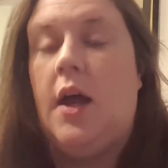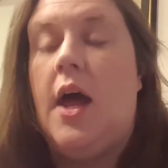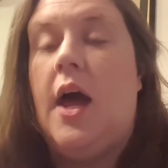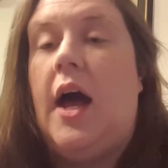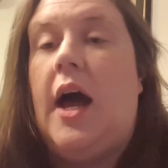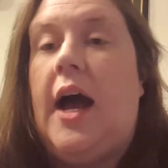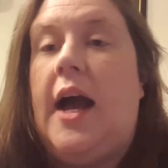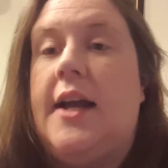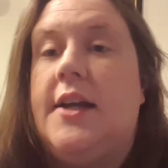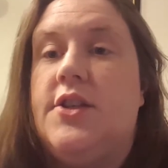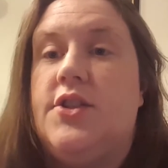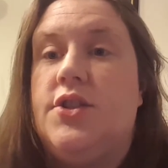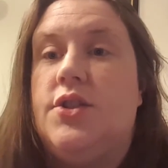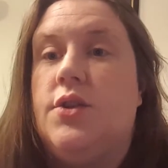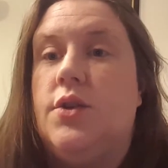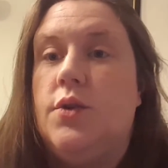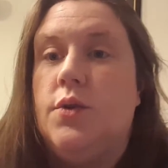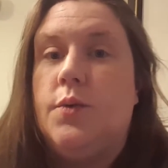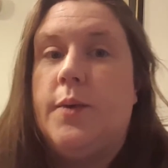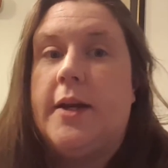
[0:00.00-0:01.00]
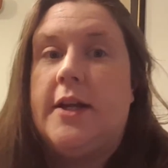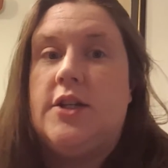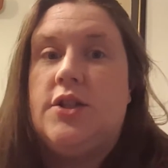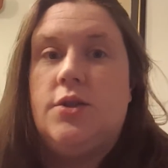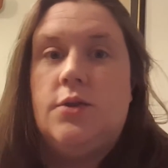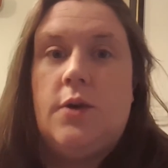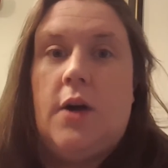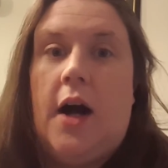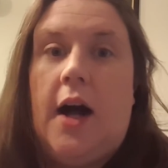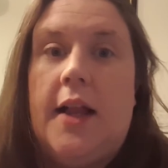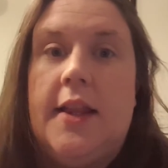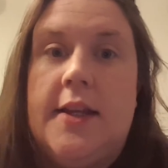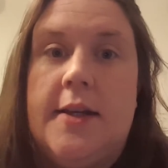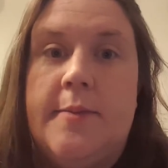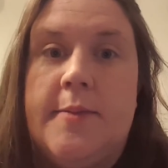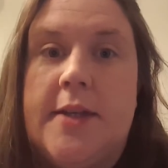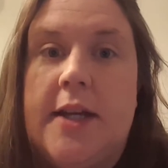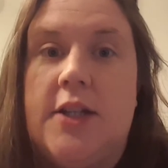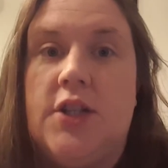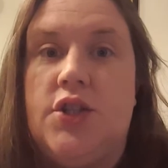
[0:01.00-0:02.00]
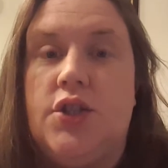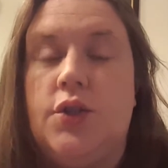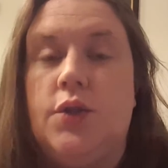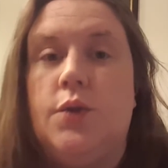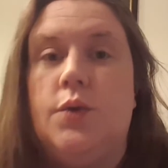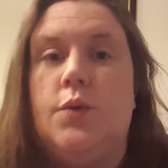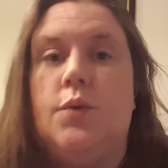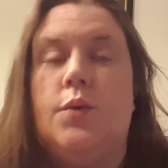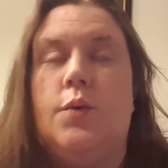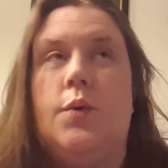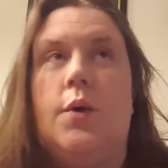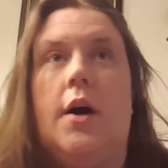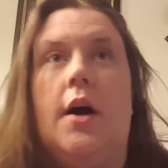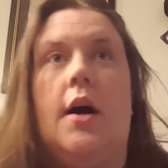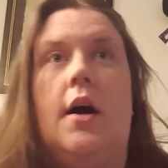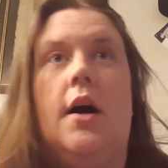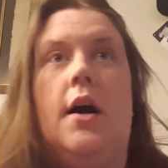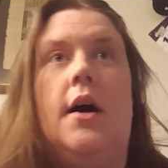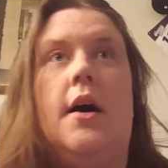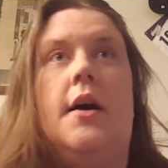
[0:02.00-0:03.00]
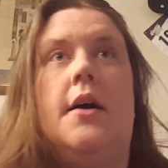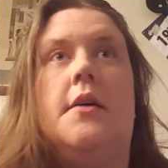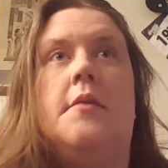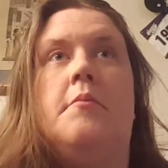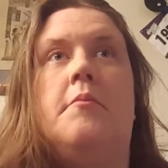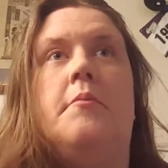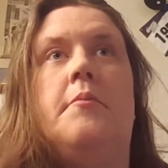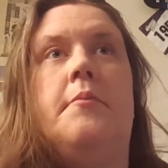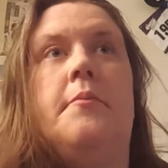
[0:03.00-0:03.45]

I do, when I do columns, I do try